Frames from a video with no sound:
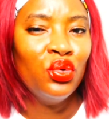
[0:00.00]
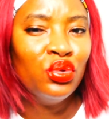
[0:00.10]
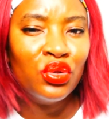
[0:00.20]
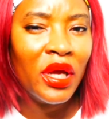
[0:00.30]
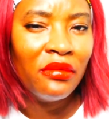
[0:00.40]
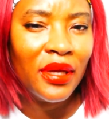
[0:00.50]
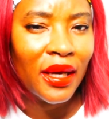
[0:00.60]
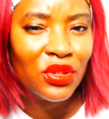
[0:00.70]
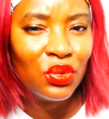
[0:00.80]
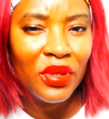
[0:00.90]
who should I
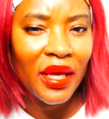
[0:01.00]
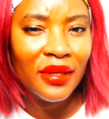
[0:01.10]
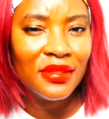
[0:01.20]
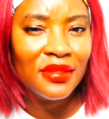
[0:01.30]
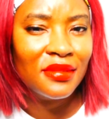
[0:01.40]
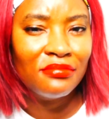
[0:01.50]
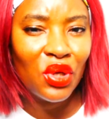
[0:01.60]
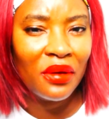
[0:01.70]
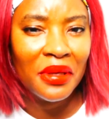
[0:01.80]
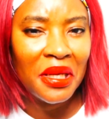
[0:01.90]
react to next.
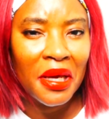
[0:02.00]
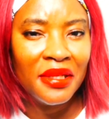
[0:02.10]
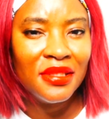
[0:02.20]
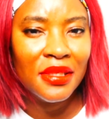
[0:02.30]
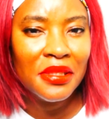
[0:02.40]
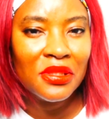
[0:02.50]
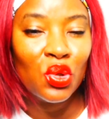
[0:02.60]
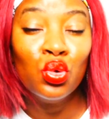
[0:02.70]
You have any ideas?